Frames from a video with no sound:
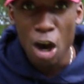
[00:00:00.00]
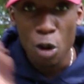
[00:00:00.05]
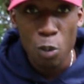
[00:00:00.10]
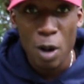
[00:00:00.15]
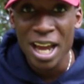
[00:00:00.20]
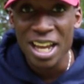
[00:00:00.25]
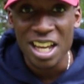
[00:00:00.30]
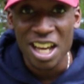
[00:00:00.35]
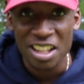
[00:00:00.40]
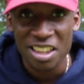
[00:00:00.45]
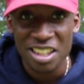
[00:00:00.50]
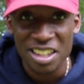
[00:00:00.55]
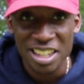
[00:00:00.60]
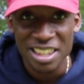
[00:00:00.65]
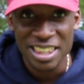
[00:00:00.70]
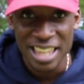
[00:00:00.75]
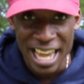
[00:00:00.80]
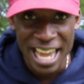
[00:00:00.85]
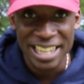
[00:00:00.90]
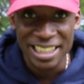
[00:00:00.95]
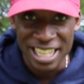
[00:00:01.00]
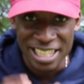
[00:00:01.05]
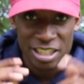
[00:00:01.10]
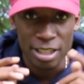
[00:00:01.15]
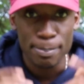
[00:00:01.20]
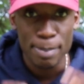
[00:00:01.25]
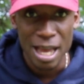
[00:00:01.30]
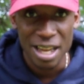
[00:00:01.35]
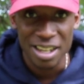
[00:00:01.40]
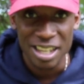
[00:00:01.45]
All right, other than that,
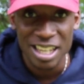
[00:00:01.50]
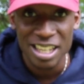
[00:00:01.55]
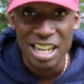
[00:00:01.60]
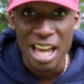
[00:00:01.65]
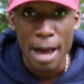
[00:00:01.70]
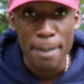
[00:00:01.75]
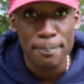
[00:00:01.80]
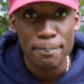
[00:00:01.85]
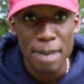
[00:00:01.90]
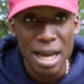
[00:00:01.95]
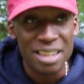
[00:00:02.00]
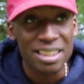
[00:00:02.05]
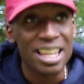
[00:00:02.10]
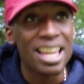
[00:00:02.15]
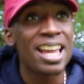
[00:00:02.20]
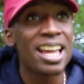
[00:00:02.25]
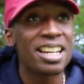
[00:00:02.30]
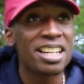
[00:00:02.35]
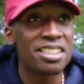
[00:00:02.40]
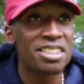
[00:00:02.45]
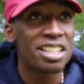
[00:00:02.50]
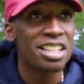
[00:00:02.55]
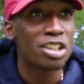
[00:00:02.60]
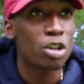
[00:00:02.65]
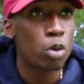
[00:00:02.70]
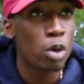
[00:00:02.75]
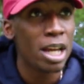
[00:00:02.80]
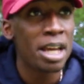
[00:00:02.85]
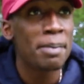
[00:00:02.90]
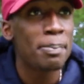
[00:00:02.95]
that's about it. I'm about to head into the
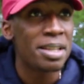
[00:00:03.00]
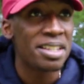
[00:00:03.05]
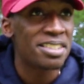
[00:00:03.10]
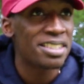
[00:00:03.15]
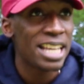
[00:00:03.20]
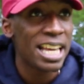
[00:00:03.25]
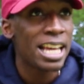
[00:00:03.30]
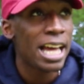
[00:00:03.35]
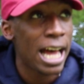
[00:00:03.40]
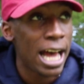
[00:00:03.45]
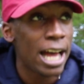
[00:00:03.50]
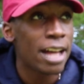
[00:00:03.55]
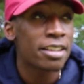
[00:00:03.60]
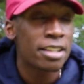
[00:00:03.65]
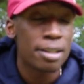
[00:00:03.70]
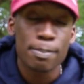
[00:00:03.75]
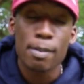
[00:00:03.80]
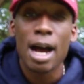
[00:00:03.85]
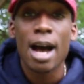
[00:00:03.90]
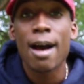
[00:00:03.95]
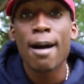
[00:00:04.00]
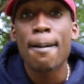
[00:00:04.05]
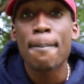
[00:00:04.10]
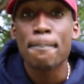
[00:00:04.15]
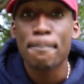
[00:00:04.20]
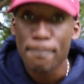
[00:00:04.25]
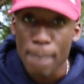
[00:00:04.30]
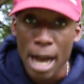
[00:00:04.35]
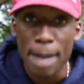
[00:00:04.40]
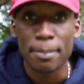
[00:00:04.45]
crib and say hi to my
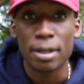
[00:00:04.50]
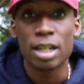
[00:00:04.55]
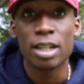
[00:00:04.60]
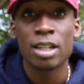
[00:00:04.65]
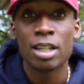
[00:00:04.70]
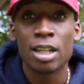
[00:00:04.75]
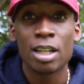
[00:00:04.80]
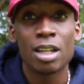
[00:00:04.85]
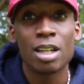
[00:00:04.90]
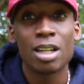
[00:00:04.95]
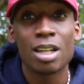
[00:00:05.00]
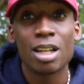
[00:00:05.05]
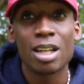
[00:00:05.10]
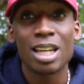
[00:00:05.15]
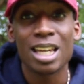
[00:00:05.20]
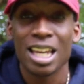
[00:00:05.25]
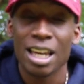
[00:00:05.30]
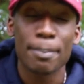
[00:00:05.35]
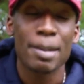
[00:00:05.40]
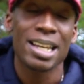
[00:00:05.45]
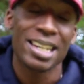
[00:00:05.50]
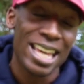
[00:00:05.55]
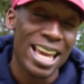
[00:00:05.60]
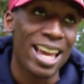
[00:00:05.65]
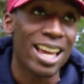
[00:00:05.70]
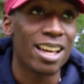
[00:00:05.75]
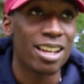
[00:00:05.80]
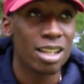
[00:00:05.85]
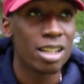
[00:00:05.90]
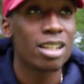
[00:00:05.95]
mama and my
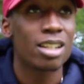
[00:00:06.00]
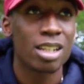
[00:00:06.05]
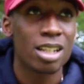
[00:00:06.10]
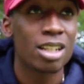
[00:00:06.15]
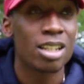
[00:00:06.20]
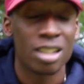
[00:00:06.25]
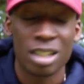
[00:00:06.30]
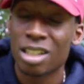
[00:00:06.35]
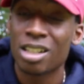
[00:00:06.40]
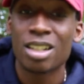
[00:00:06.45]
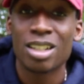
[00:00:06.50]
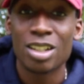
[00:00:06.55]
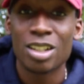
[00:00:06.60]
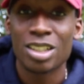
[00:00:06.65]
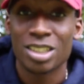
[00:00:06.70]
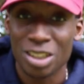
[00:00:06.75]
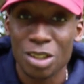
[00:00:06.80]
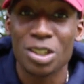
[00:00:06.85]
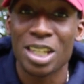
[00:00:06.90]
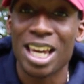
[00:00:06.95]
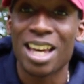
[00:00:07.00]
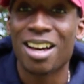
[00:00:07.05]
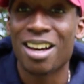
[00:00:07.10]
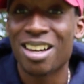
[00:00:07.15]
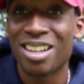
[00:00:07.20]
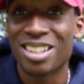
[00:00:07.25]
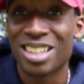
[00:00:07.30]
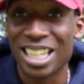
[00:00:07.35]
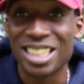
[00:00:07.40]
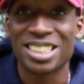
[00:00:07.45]
dad. So yeah,
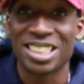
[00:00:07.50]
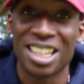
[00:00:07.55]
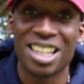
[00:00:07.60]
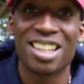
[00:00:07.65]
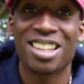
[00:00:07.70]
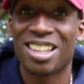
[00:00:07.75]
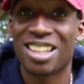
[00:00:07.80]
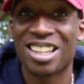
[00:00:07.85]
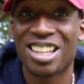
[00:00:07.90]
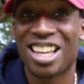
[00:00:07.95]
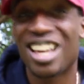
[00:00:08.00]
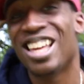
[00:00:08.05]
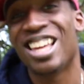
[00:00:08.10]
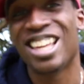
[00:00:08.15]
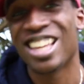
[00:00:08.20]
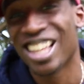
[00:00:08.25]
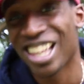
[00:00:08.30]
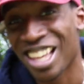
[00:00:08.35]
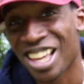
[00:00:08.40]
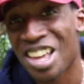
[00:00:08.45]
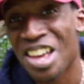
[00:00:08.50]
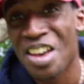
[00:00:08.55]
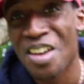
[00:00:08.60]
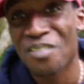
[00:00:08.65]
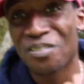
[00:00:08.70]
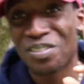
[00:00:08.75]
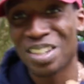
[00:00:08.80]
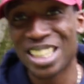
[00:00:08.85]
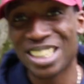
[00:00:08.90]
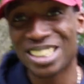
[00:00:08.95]
that's it.
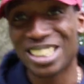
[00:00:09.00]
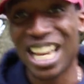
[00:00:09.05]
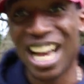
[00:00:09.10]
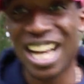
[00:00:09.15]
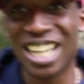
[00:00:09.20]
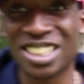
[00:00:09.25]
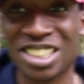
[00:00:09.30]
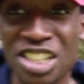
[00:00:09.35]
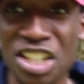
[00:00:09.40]
Peace, guys.